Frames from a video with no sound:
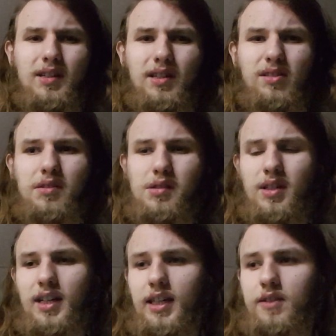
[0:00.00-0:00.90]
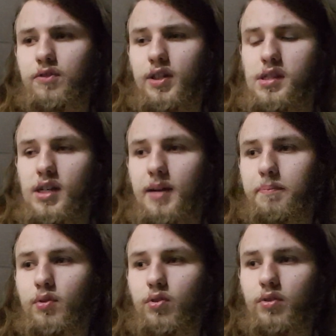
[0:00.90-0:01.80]
like for
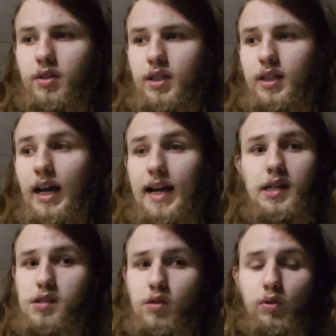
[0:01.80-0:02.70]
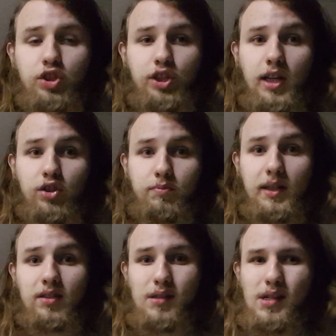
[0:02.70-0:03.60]
example the high score challenge
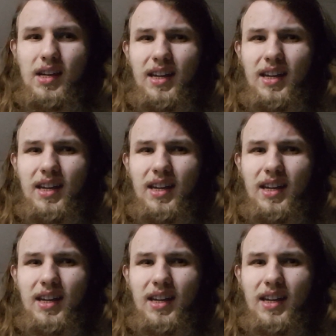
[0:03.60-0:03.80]
medals,